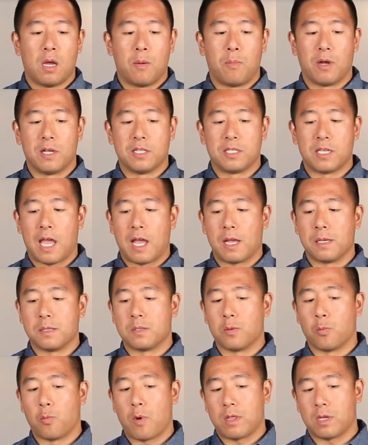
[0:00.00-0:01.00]
But
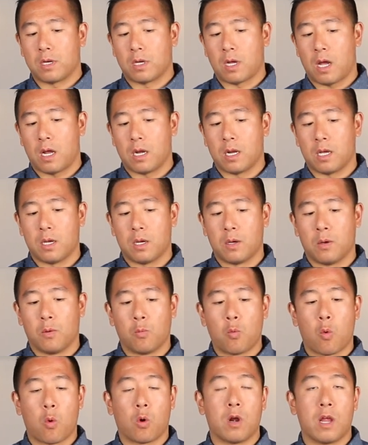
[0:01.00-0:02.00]
as the weather kind
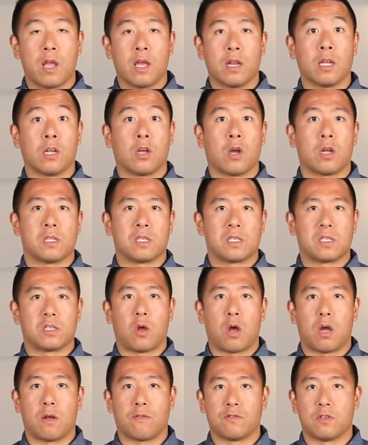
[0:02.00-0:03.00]
of wore in, it got
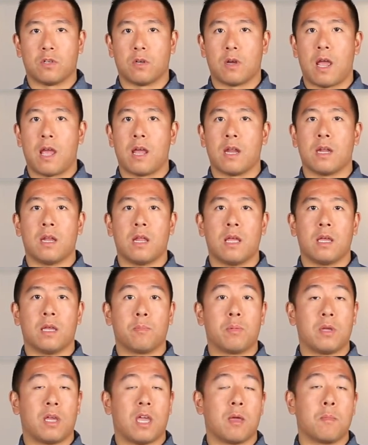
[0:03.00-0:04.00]
softer and
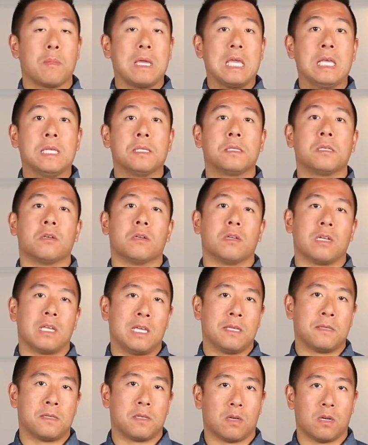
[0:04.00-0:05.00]
it became easier and
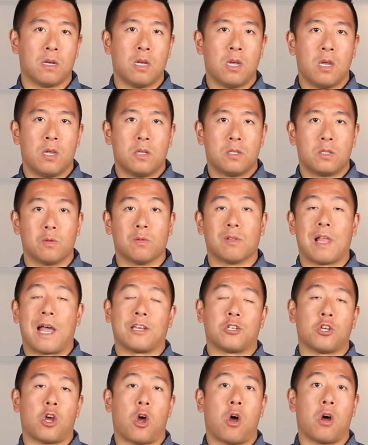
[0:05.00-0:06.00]
easier to
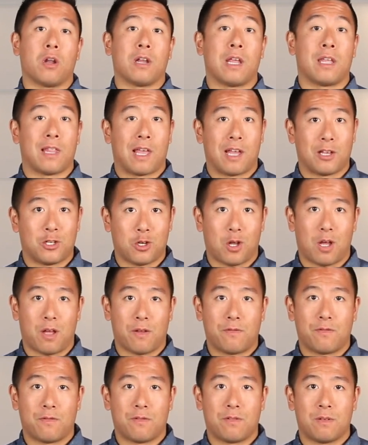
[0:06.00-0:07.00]
latch on and latch
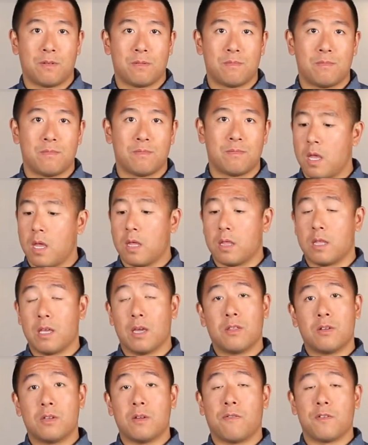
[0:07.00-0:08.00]
off. The
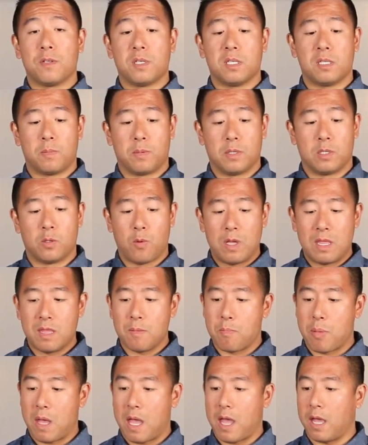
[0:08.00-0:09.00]
other differences between
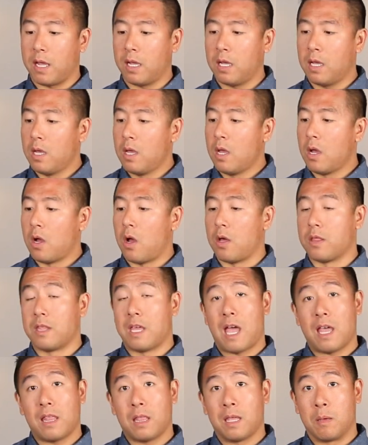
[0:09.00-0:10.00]
the bag, on
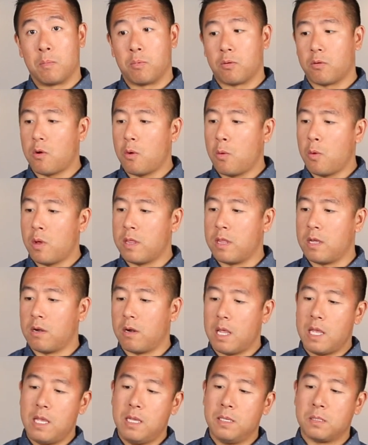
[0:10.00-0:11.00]
the Hadley Pro,
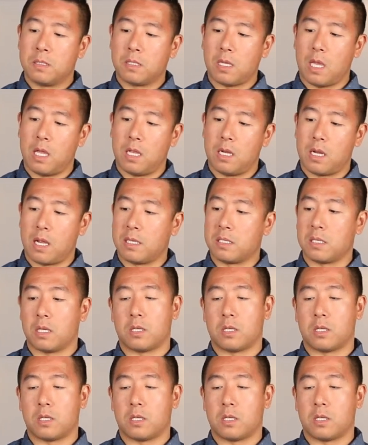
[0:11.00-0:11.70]
there is a nice